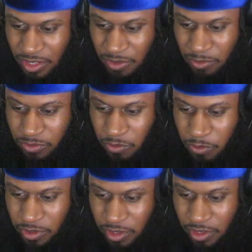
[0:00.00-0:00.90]
What's
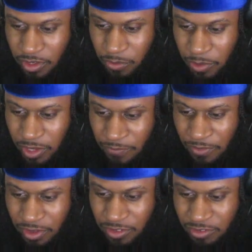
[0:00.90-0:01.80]
going on? Why they
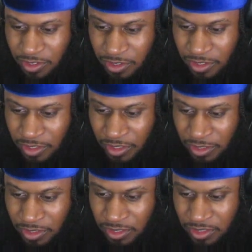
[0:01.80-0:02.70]
find each other again?
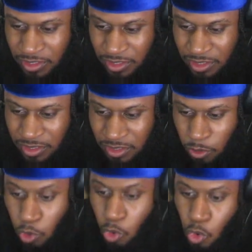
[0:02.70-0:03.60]

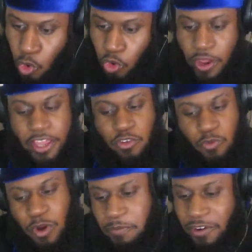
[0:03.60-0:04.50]
Oh, hey, don't
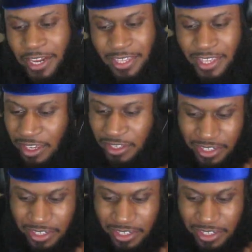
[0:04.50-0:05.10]
Reaper like that.